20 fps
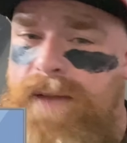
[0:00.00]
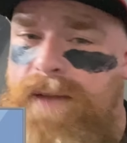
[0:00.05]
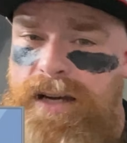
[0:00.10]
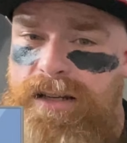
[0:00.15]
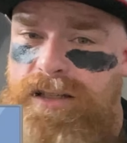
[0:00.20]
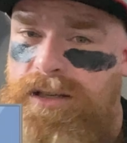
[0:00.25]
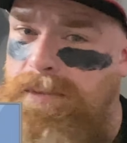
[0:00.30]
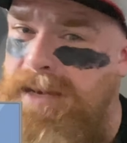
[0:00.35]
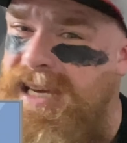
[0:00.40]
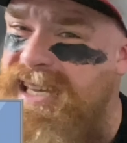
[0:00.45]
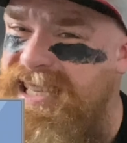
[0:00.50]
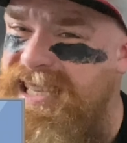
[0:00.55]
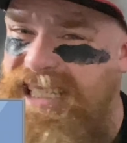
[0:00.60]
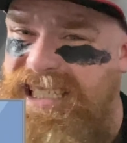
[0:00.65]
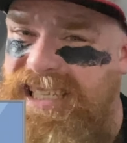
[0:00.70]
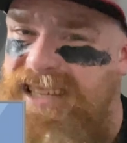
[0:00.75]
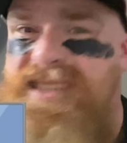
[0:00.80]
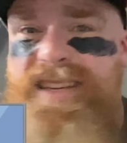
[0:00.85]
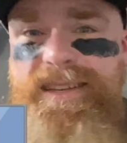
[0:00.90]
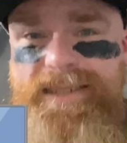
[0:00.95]
To me, this
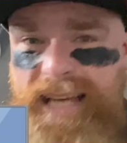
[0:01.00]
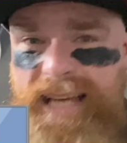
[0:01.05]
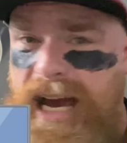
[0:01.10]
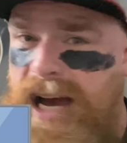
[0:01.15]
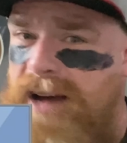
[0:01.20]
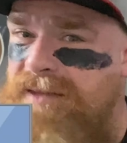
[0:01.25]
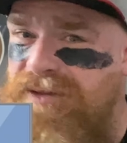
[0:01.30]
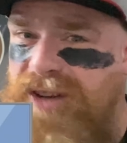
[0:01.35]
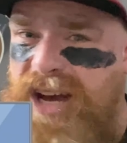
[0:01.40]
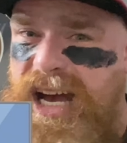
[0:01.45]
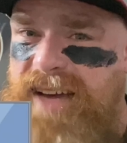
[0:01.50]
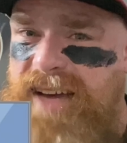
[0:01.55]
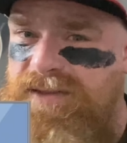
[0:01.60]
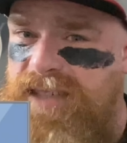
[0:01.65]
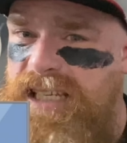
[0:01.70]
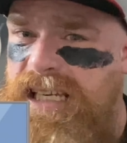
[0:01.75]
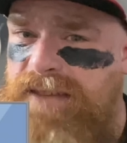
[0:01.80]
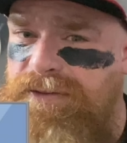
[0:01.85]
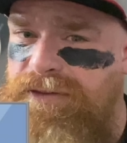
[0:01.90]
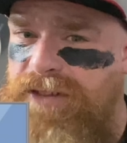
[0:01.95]
is a top 5
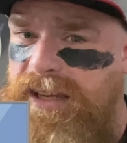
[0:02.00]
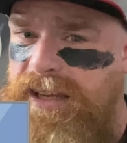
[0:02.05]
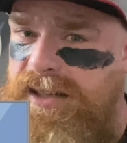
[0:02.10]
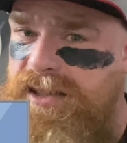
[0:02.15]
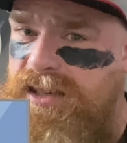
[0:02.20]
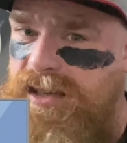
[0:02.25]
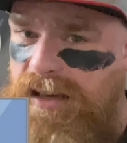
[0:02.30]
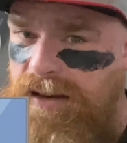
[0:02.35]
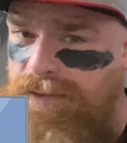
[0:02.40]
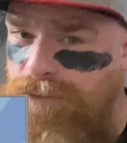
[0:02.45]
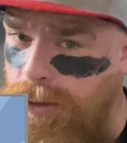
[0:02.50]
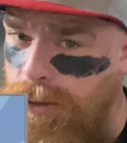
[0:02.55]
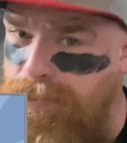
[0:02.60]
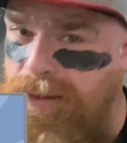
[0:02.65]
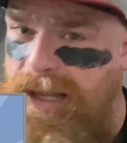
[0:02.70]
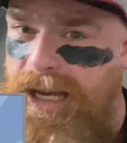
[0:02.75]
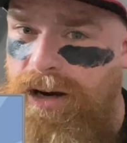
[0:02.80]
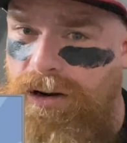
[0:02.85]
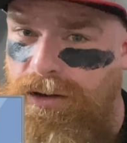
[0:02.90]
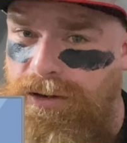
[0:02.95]
defense if we
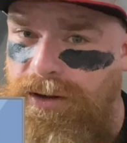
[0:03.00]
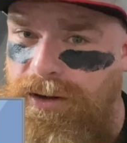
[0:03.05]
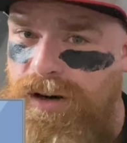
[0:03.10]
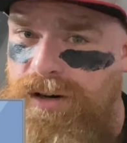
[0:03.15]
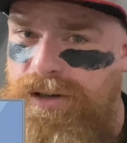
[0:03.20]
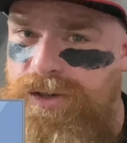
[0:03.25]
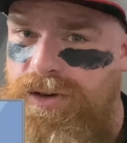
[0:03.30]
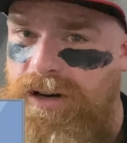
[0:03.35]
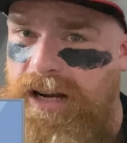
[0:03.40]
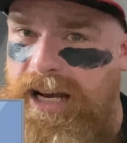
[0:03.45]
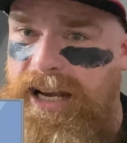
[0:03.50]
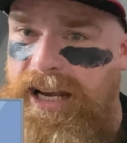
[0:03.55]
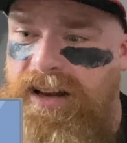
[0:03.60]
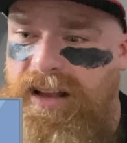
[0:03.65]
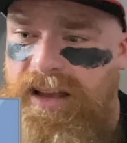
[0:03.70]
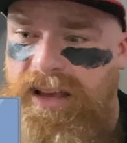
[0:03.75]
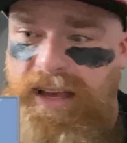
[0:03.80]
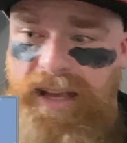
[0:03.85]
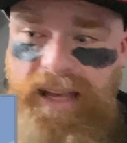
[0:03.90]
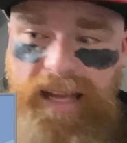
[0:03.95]
play our cards right.
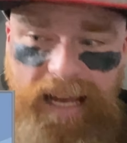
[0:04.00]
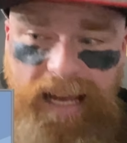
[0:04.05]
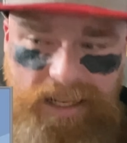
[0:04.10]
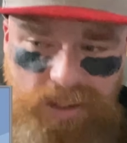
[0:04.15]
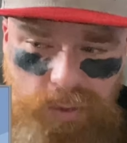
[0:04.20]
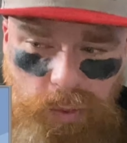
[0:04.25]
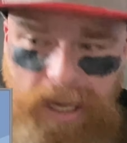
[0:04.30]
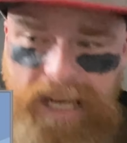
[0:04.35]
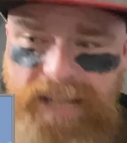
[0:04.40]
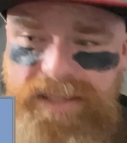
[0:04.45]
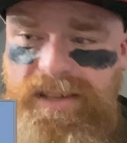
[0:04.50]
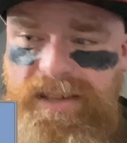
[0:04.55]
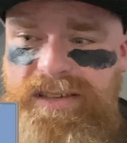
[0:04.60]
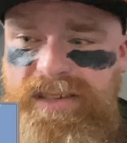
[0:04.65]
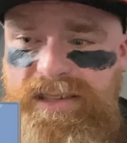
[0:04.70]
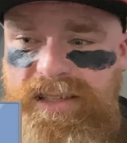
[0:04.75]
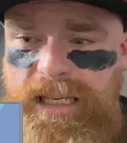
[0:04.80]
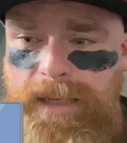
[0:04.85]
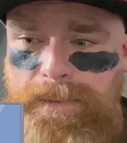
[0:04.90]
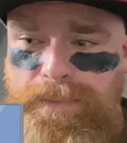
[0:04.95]
That's why it's a
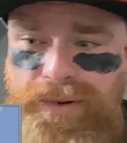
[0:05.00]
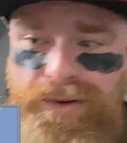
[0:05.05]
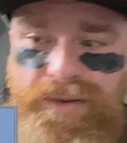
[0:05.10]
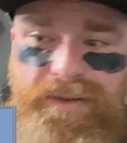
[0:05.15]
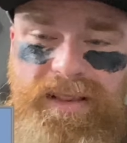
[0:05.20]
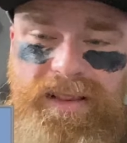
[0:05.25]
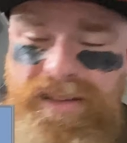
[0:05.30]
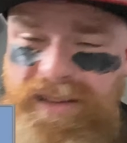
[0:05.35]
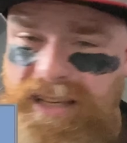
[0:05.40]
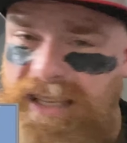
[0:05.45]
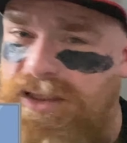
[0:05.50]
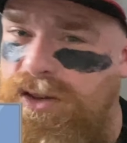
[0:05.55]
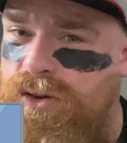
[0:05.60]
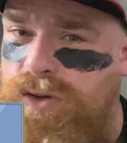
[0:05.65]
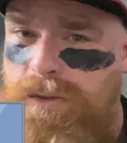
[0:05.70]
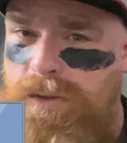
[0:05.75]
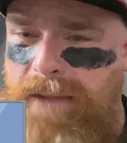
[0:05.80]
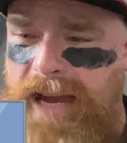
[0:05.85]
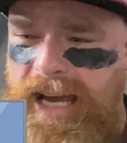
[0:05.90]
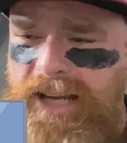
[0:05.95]
sleeper. Look at
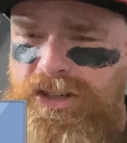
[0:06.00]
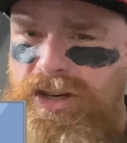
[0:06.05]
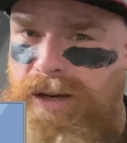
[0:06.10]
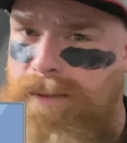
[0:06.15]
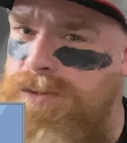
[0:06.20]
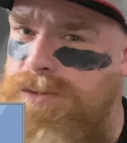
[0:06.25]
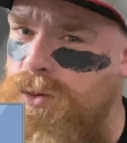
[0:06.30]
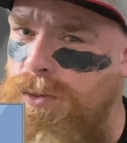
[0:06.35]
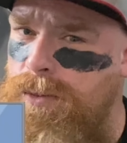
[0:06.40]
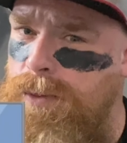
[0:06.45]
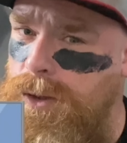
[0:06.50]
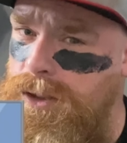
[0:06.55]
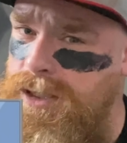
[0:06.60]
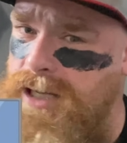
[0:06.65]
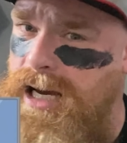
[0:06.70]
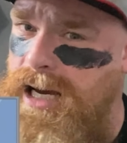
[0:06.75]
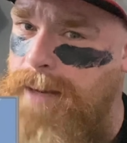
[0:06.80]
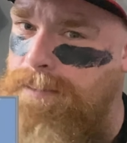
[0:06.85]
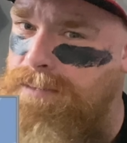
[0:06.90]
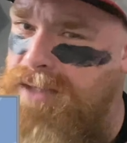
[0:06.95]
those matchups one more
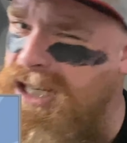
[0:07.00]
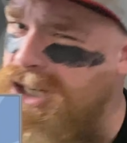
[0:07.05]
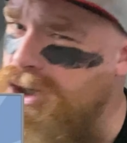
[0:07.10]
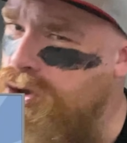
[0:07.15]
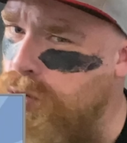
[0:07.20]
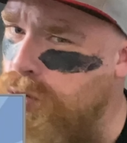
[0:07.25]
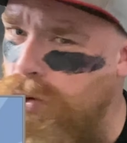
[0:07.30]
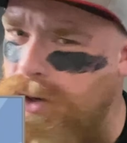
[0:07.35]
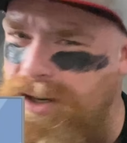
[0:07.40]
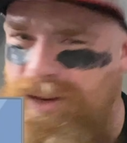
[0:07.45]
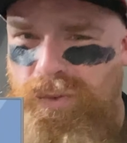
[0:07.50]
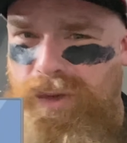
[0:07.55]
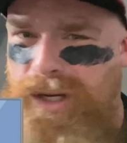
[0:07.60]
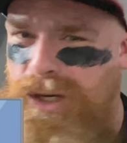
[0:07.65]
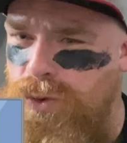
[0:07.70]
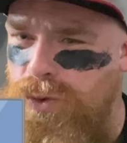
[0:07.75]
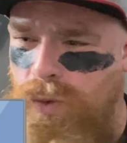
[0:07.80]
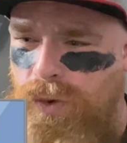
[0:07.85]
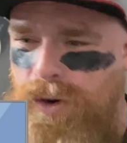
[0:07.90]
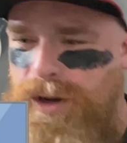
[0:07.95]
time. Detroit
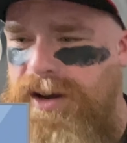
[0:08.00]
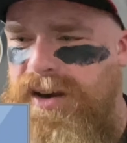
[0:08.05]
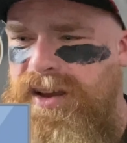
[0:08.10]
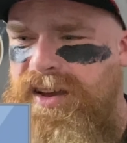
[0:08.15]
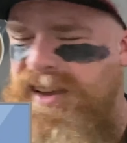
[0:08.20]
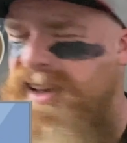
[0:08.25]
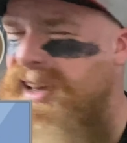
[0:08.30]
week 1.